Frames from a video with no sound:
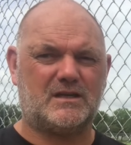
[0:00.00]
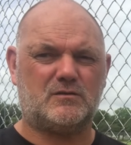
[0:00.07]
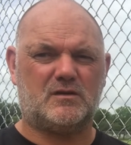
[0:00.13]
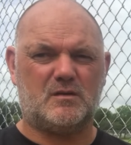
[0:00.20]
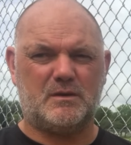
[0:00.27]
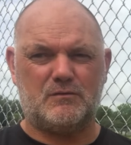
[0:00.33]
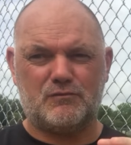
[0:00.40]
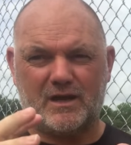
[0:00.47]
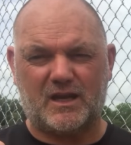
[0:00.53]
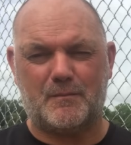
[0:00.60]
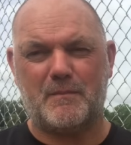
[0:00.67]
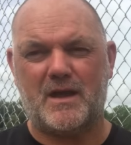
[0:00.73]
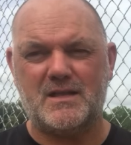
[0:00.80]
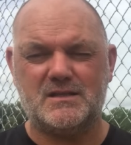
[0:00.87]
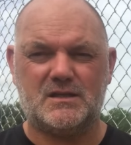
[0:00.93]
I'm going to be
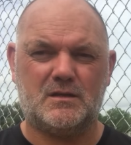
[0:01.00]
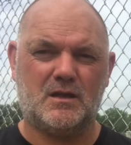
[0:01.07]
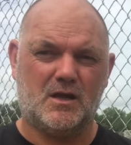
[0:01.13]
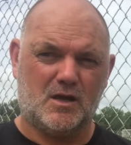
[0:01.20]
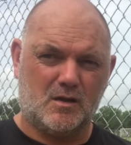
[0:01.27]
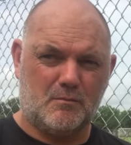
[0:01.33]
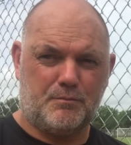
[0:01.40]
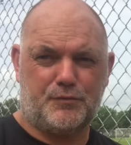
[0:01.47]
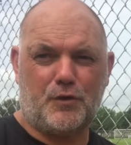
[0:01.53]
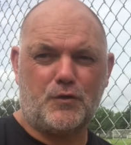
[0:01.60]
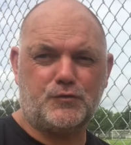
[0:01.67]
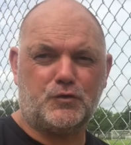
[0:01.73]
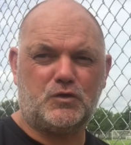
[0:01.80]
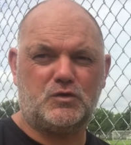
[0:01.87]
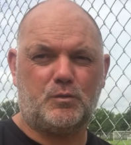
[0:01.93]
recommending
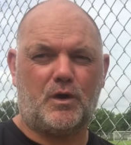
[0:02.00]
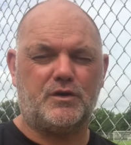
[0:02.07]
products